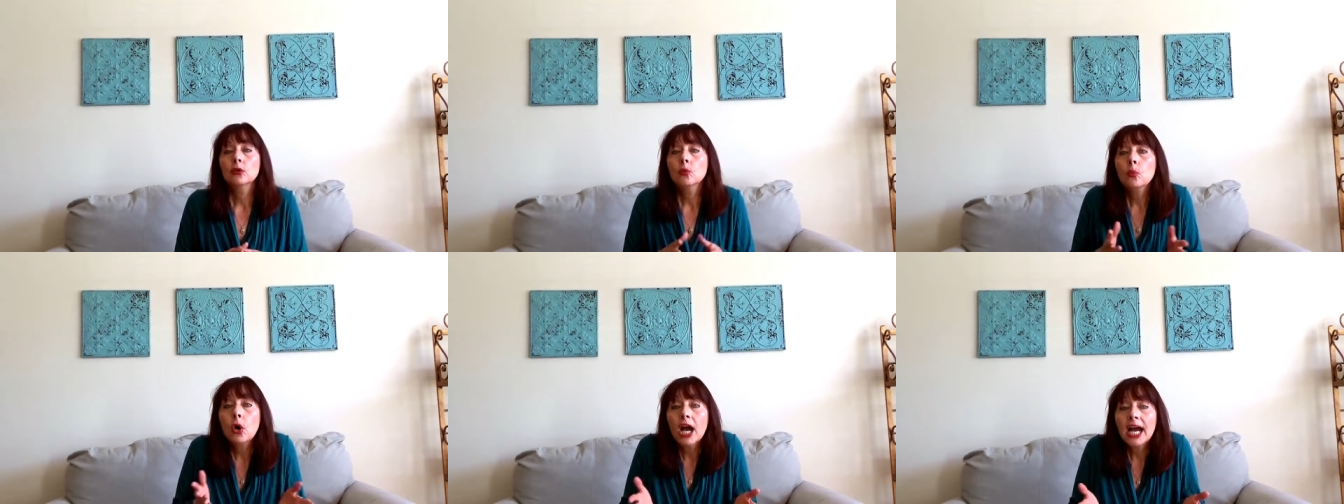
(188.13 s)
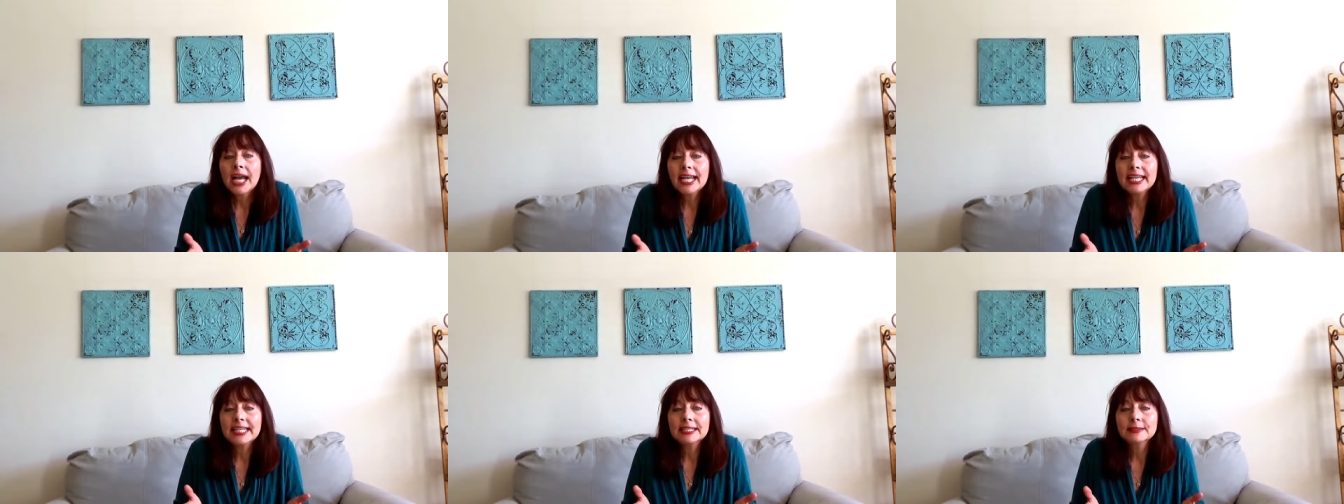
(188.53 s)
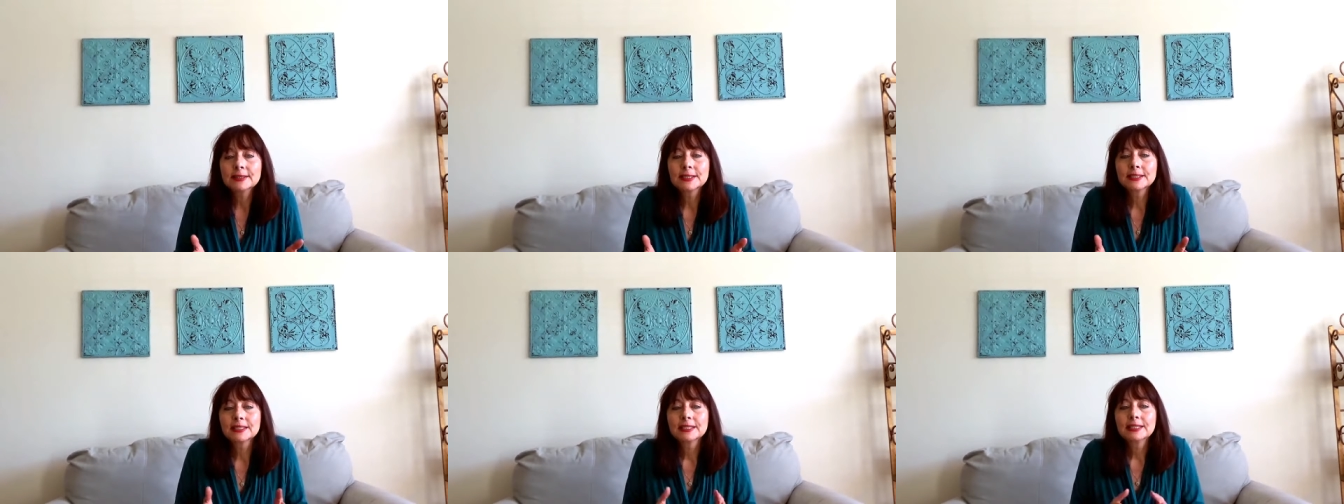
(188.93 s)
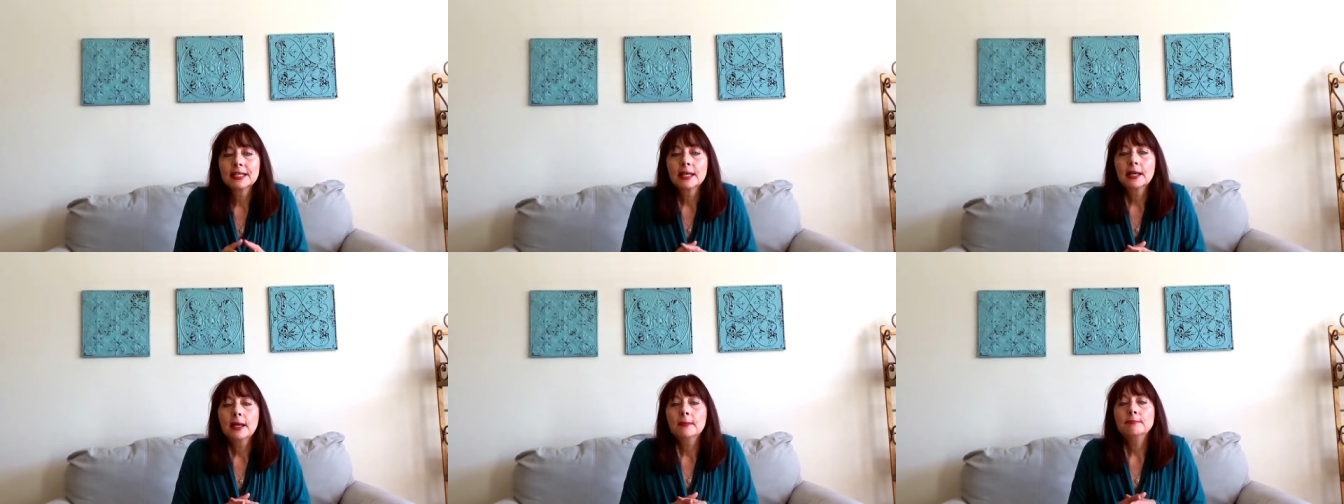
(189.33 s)
Why?
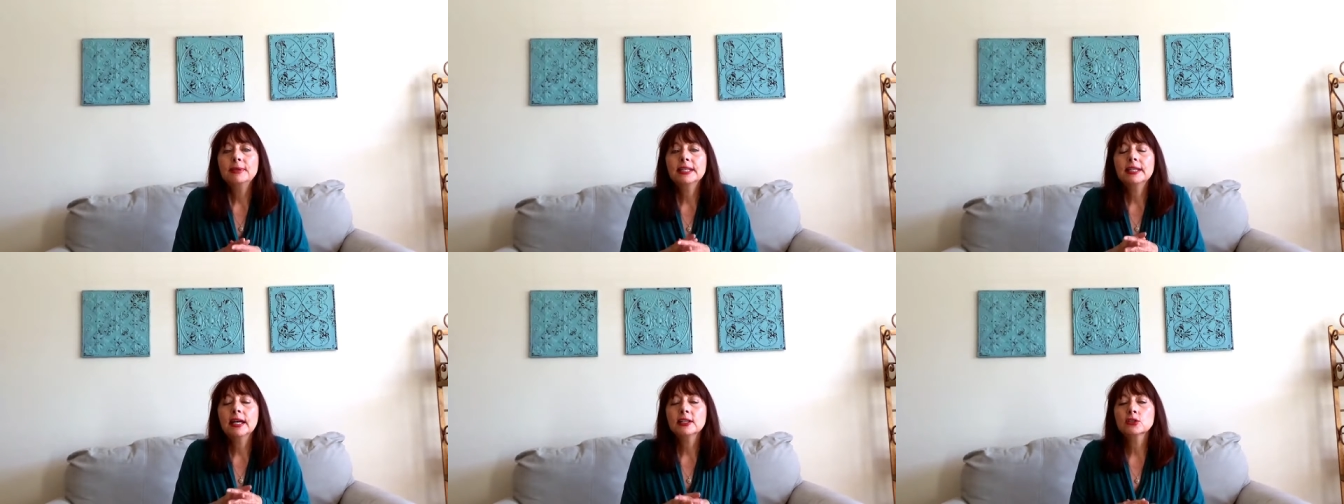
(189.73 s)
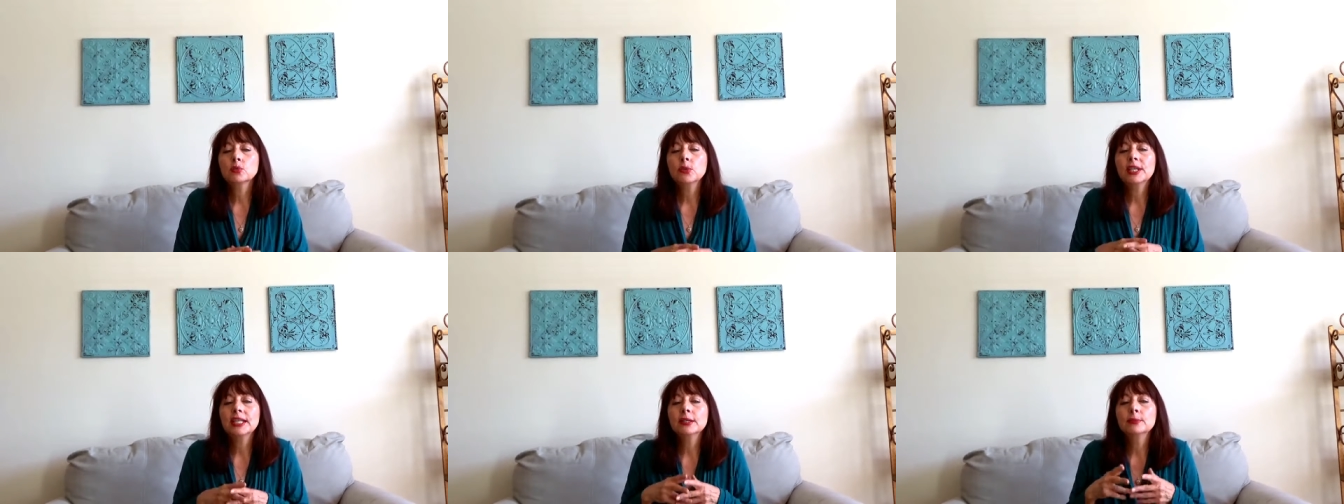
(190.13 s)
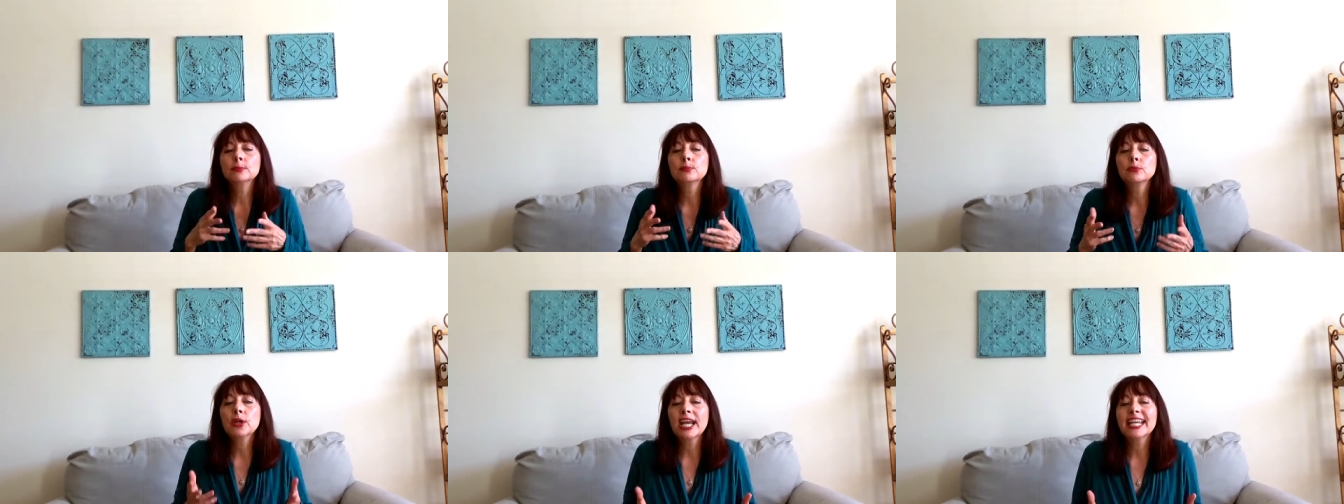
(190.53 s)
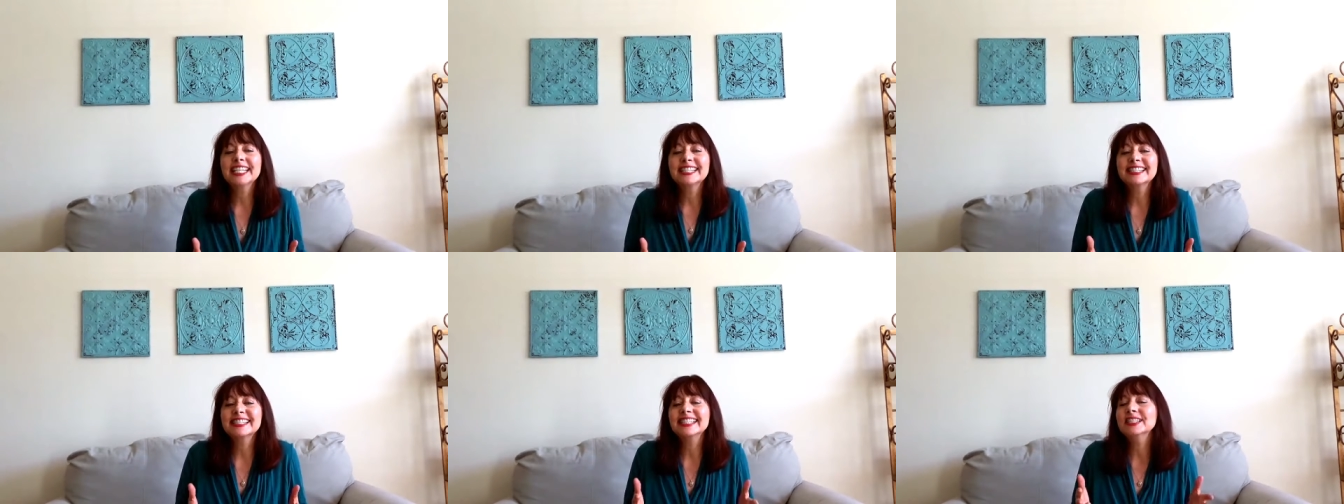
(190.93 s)
Because we
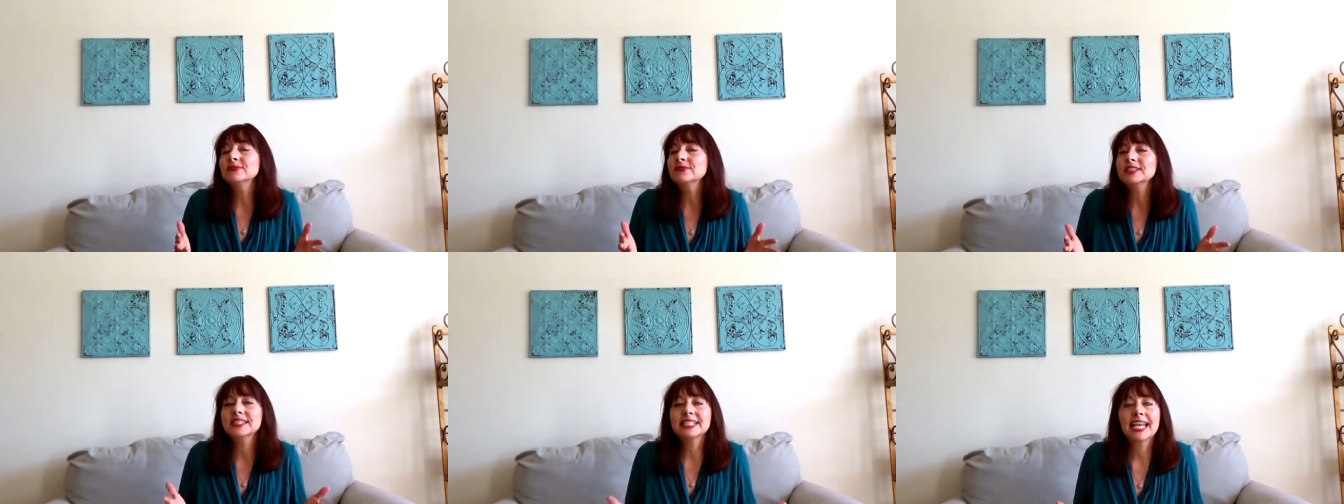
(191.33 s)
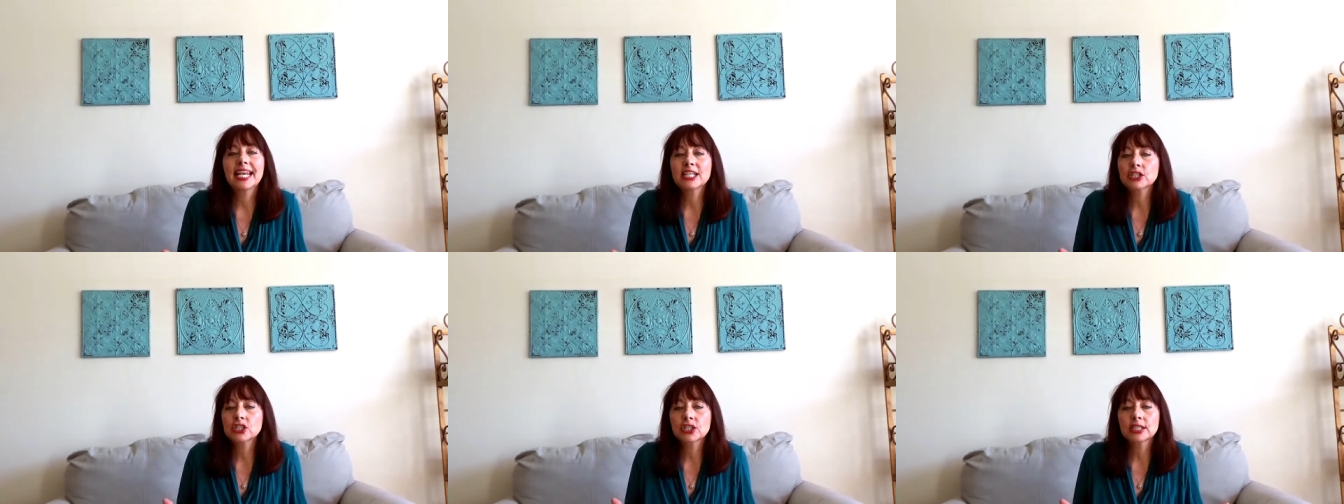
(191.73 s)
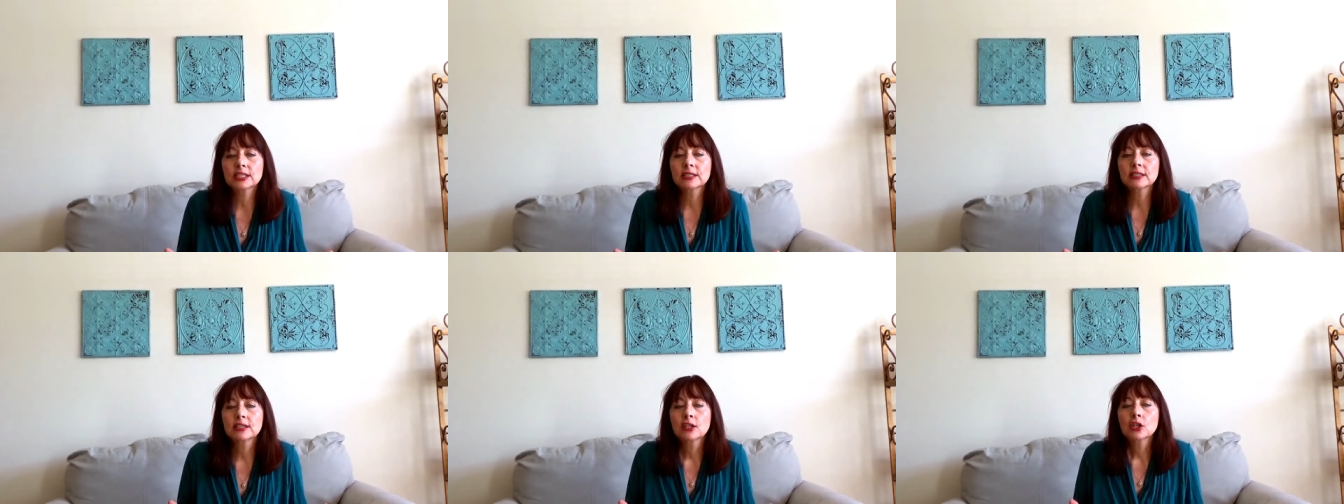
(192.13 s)
embrace the invitation